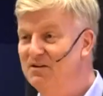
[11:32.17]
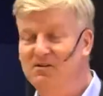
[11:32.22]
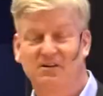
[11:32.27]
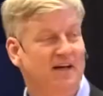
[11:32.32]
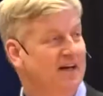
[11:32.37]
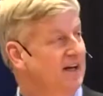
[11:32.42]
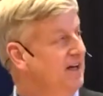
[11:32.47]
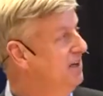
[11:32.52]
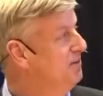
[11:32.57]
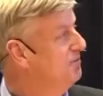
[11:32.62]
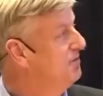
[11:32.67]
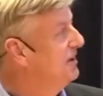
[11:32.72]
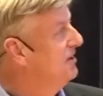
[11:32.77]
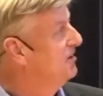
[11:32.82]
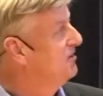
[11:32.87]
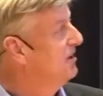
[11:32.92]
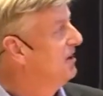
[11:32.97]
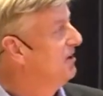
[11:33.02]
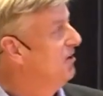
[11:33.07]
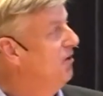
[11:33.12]
okay, if there
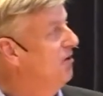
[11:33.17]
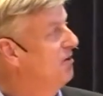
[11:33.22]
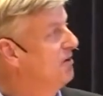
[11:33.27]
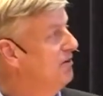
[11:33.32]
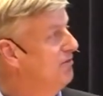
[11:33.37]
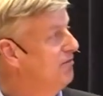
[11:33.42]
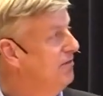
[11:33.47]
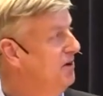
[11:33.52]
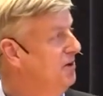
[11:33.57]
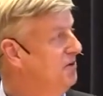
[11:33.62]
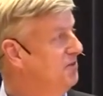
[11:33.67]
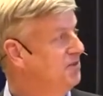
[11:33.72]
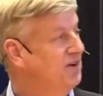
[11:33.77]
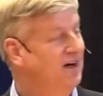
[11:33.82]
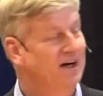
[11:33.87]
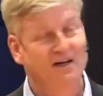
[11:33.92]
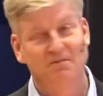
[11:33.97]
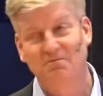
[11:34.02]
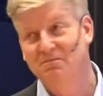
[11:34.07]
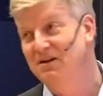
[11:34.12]
is a longer flow
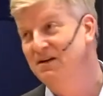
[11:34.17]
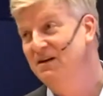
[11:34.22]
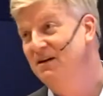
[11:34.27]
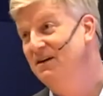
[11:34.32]
time,